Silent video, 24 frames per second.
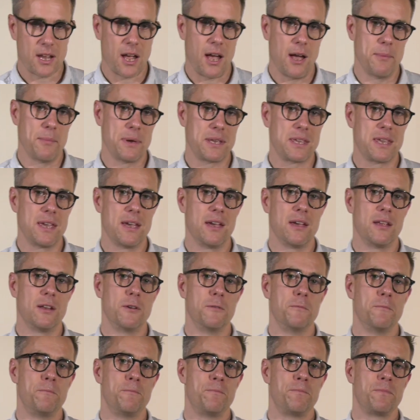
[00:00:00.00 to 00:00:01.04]
come
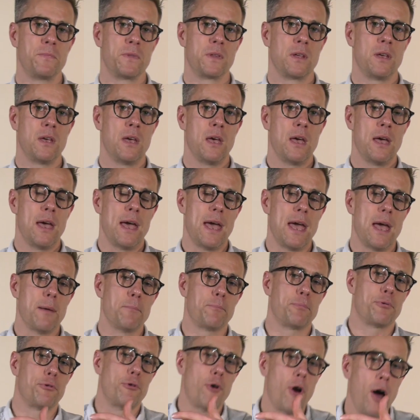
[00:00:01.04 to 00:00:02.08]
again.
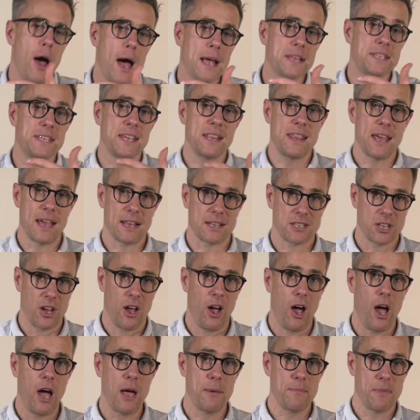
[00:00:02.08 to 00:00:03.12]
And prior to that
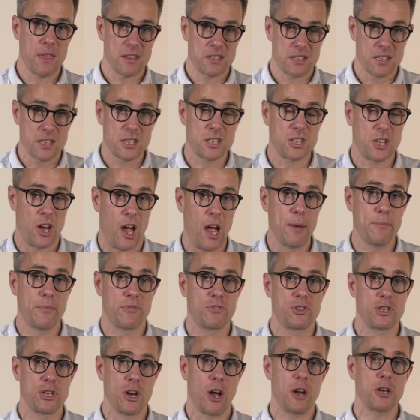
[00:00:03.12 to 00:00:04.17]
time, there's this time
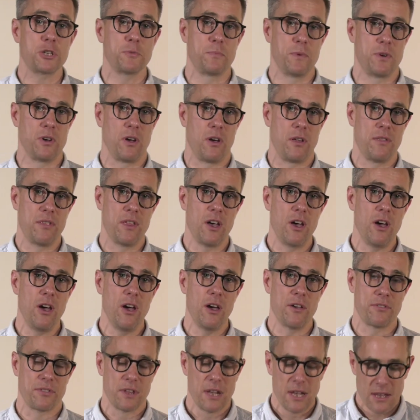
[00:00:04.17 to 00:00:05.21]
of judgment on the
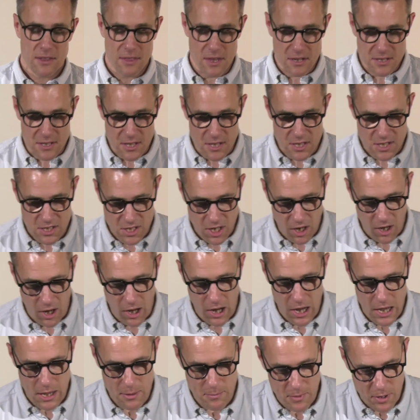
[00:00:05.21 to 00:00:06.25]
earth. There's this
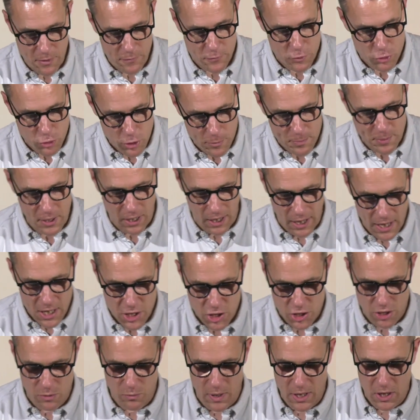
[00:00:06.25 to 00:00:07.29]
time of
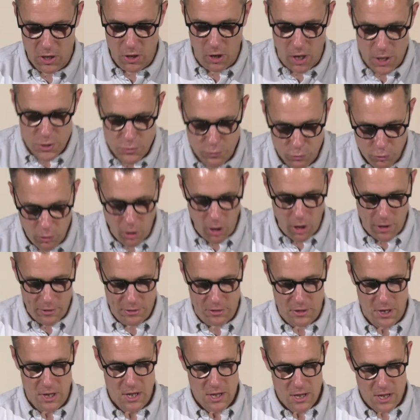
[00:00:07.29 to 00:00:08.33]
tribulation where God's
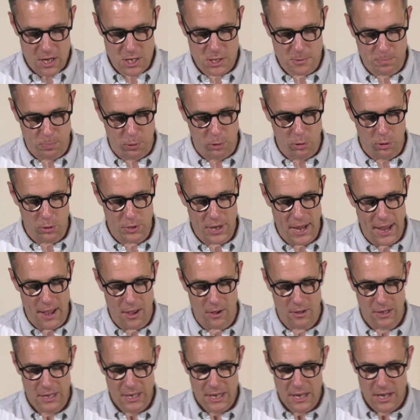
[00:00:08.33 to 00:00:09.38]
wrath is poured
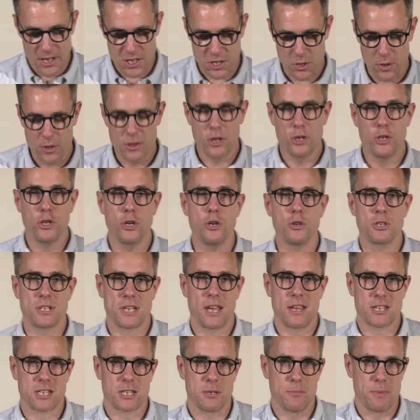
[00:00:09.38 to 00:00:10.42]
out. And so in the New
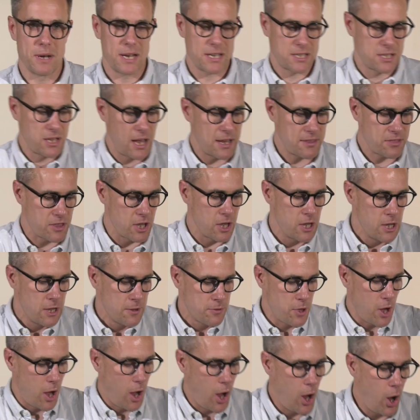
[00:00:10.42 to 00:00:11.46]
Testament, it's like
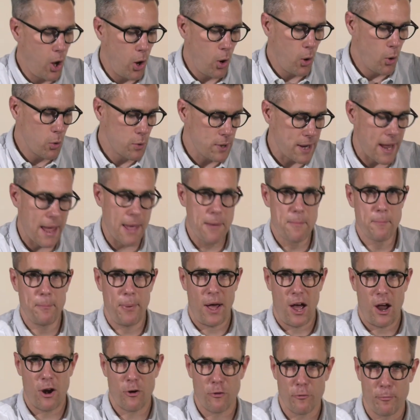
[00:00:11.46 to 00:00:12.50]
the old
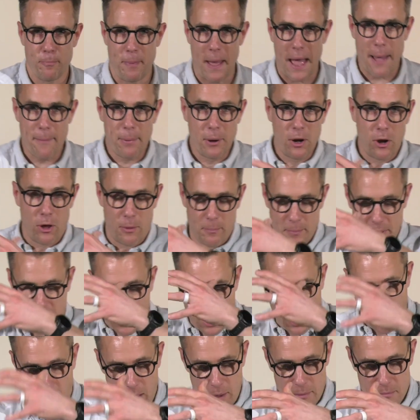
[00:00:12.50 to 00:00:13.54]
empire of Babylon
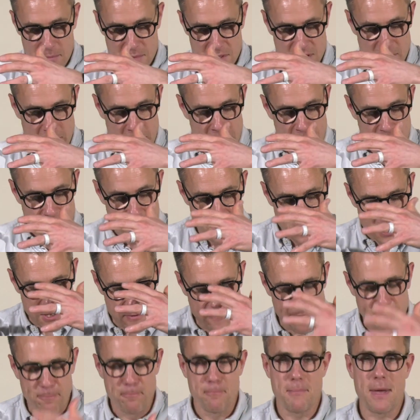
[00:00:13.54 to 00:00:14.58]
becomes this
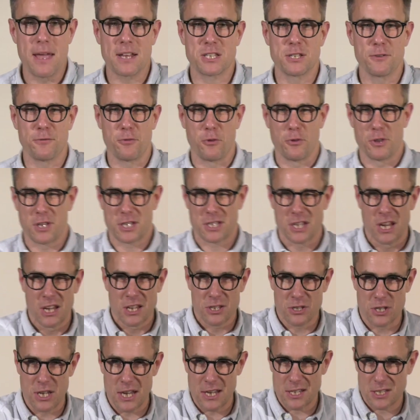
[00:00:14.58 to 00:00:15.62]
metaphor.
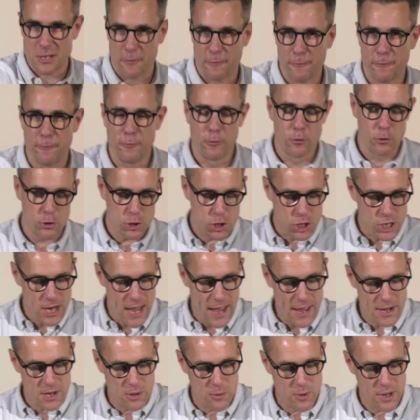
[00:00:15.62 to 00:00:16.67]
It's a
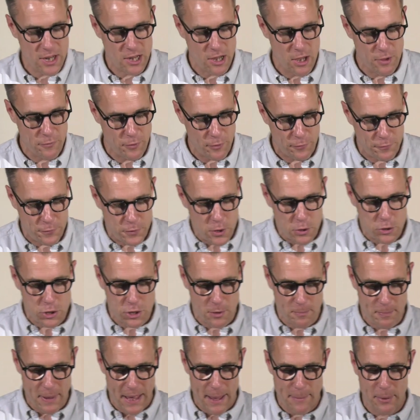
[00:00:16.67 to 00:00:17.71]
foreshadowing of a future
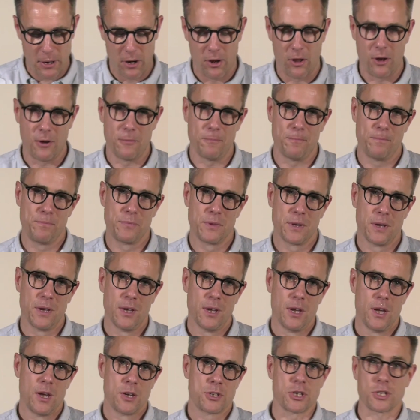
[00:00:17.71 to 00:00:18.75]
Babylon.
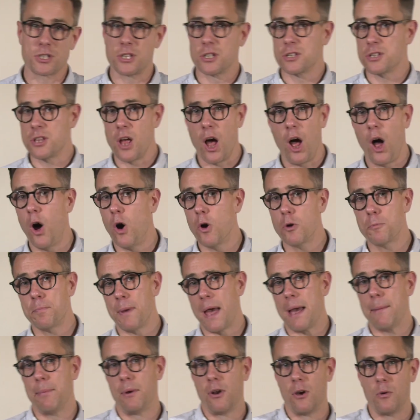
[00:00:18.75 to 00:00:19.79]
Just as the old
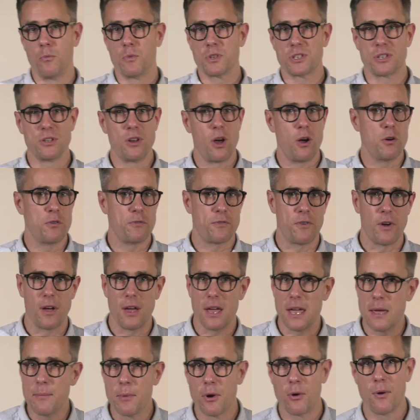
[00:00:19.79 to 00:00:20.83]
Babylon was known for
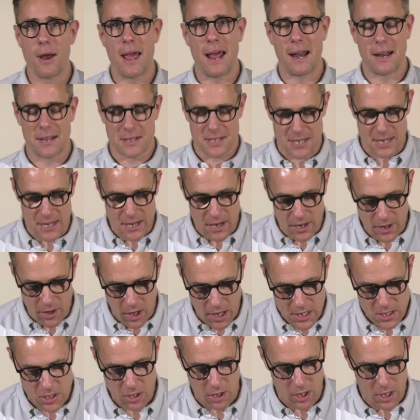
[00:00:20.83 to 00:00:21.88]
immorality and
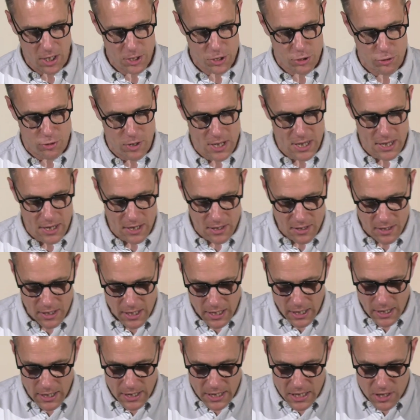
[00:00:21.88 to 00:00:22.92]
idolatry and
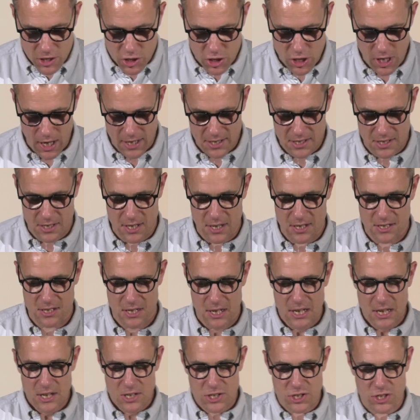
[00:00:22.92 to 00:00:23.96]
injustice,
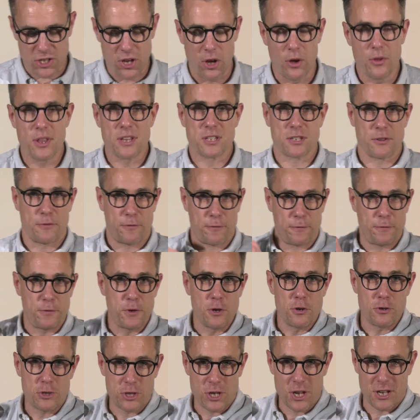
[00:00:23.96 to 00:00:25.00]
so there's a
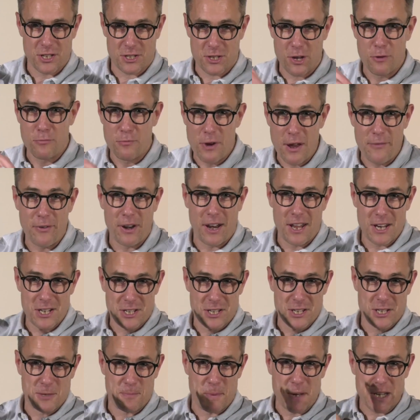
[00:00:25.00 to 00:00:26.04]
future. So
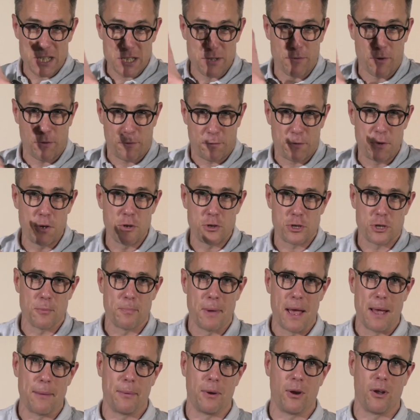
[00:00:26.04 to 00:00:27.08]
Revelation speaks of a future
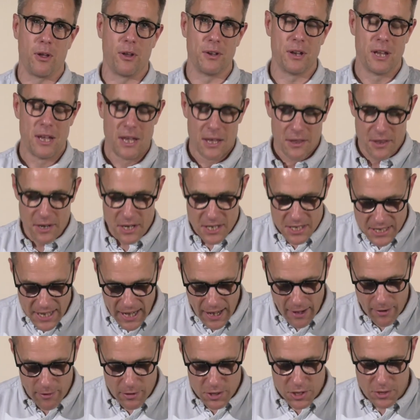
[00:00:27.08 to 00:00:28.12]
Babylon that is
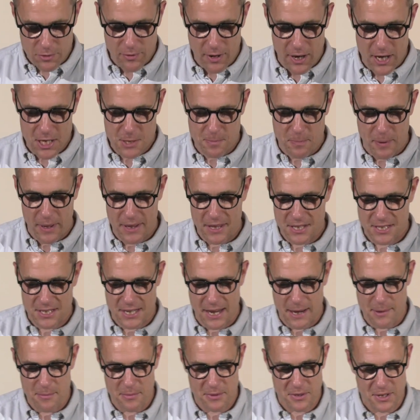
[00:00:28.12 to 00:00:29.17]
characterized by the
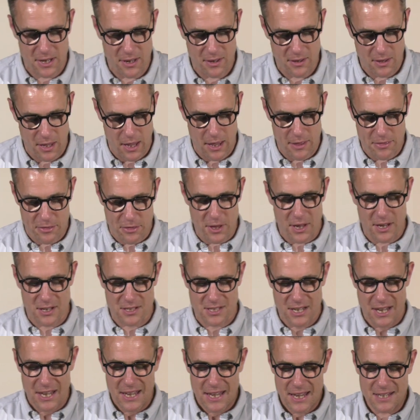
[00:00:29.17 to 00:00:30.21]
same things.
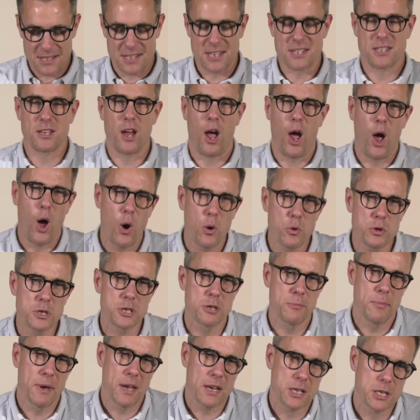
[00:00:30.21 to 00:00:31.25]
It's this
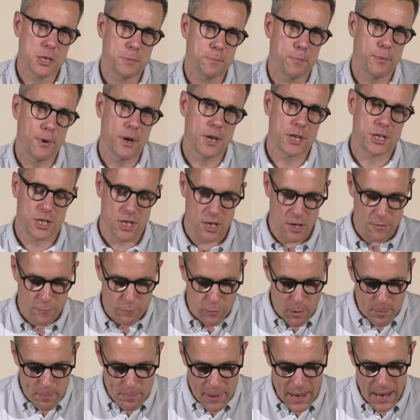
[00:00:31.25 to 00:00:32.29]
ultimate expression of
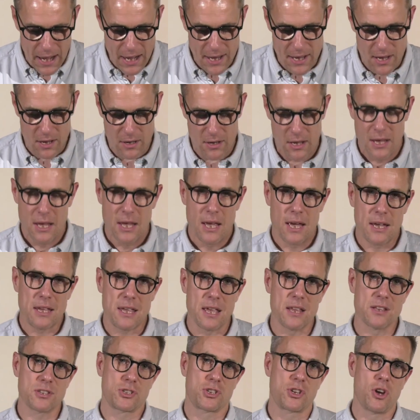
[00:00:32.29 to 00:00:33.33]
rebellion
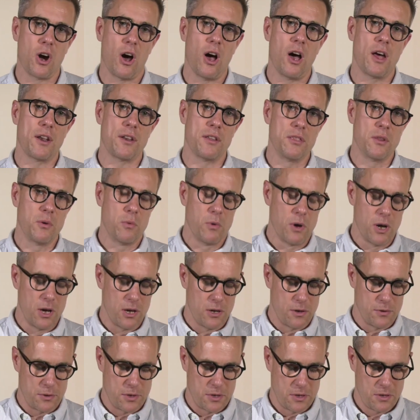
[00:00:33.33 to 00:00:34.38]
against God in the
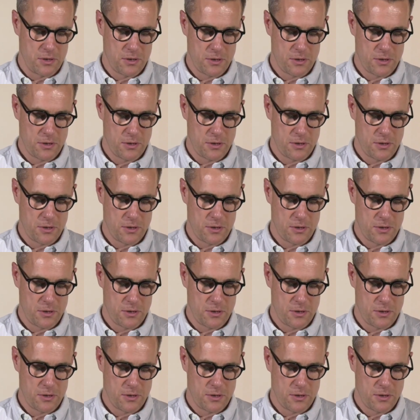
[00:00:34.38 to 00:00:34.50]
world.